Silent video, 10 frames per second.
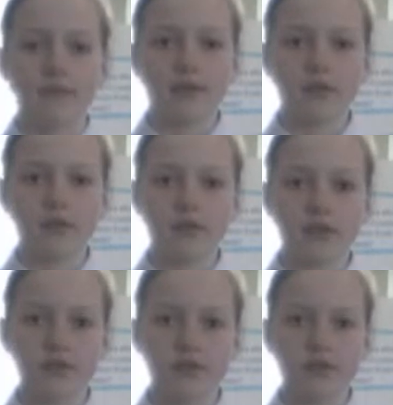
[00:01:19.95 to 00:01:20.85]
measured the
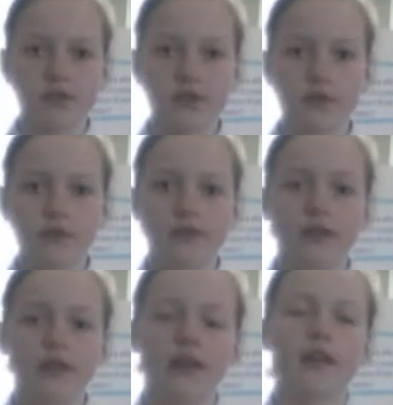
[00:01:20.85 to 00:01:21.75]
crystal
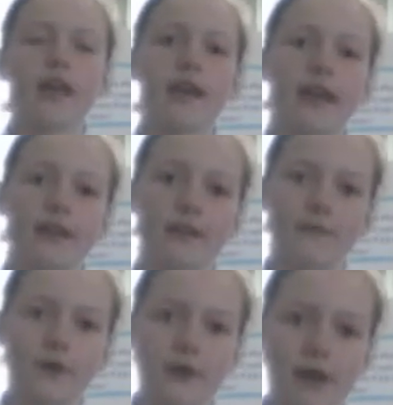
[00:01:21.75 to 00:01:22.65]
growth, and I
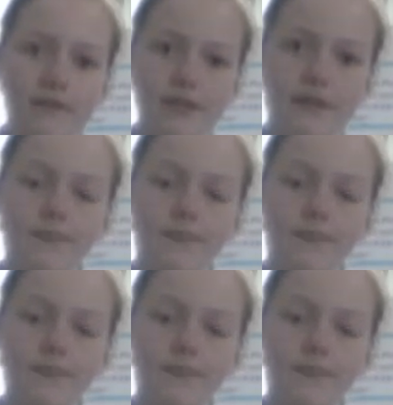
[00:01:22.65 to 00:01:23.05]
photographed it.